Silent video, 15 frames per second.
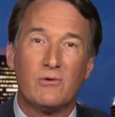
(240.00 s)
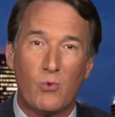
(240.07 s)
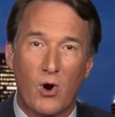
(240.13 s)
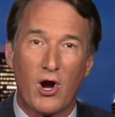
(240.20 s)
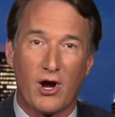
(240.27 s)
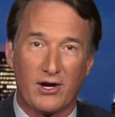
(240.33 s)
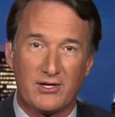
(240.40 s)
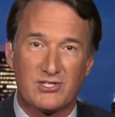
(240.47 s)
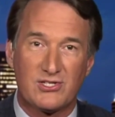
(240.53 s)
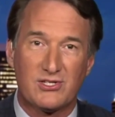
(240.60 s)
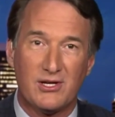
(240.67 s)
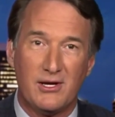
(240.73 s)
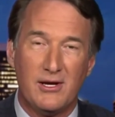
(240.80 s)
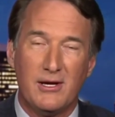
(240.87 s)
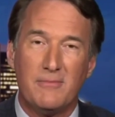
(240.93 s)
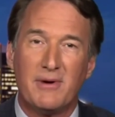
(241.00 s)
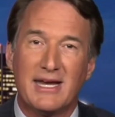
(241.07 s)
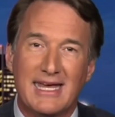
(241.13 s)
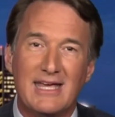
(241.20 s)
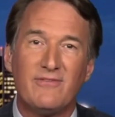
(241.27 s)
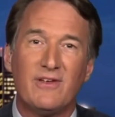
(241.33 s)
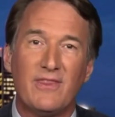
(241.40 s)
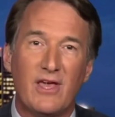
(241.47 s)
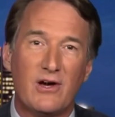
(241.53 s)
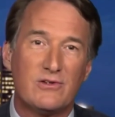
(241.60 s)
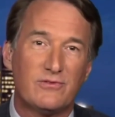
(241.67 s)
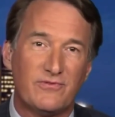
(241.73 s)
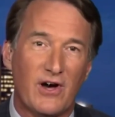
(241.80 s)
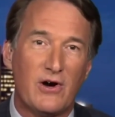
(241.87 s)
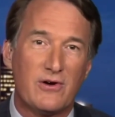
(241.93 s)
works, but even
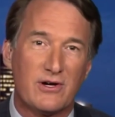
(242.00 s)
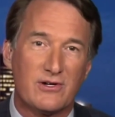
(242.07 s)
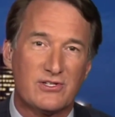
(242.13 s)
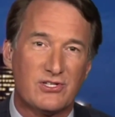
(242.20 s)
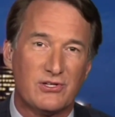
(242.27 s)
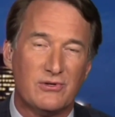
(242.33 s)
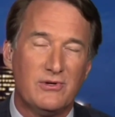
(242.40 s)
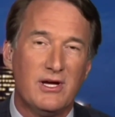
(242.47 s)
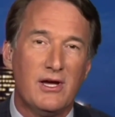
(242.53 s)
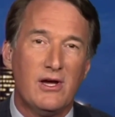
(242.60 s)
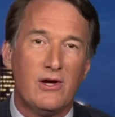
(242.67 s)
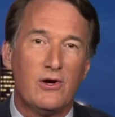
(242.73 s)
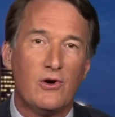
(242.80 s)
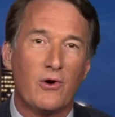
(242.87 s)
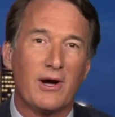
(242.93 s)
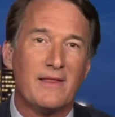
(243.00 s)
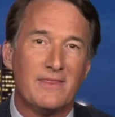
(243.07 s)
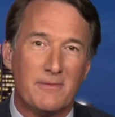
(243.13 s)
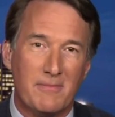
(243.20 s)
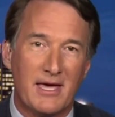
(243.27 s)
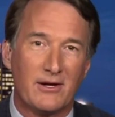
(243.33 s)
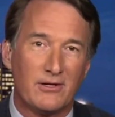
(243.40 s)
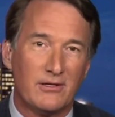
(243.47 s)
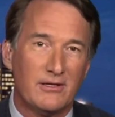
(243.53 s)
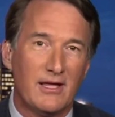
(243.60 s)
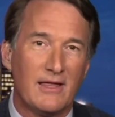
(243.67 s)
those voters who are in the middle,